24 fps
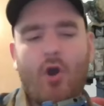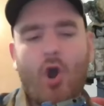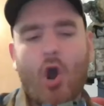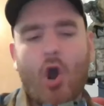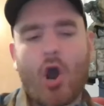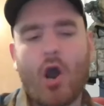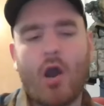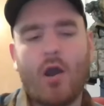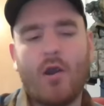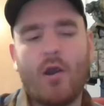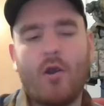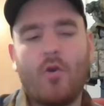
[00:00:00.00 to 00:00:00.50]

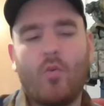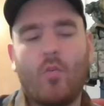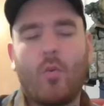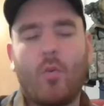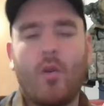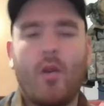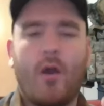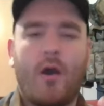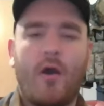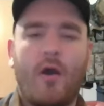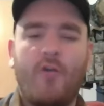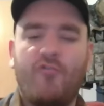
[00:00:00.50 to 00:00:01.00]
are
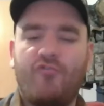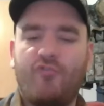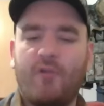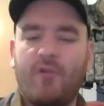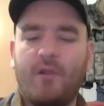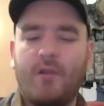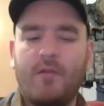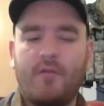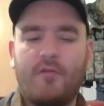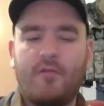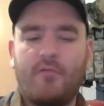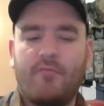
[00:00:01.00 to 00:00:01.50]

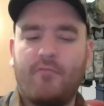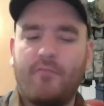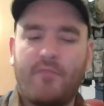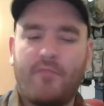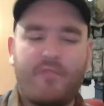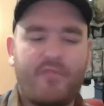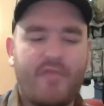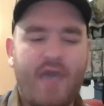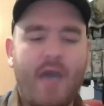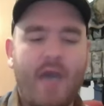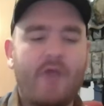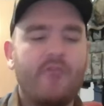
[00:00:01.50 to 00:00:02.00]

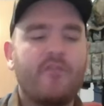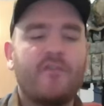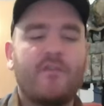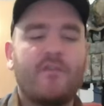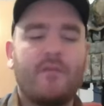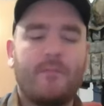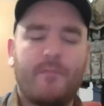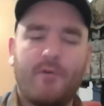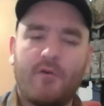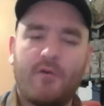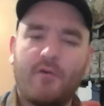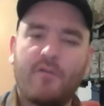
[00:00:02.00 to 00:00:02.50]

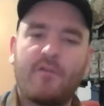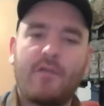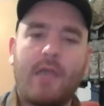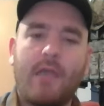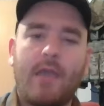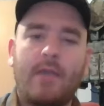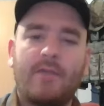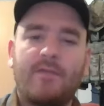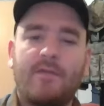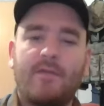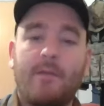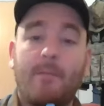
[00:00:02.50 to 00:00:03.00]

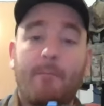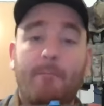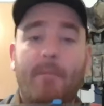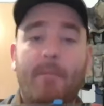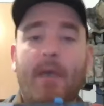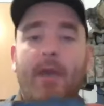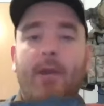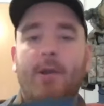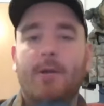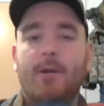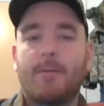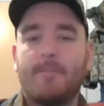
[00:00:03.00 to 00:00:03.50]
100,000%
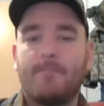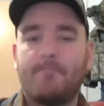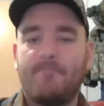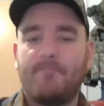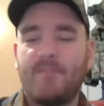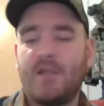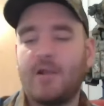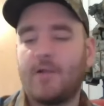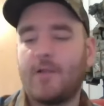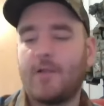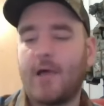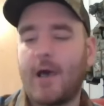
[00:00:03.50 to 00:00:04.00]
better
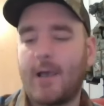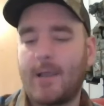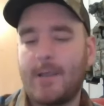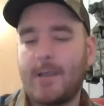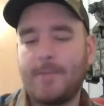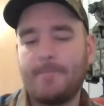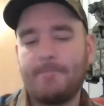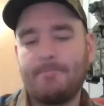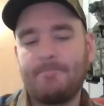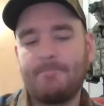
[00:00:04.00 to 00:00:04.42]
than Glock.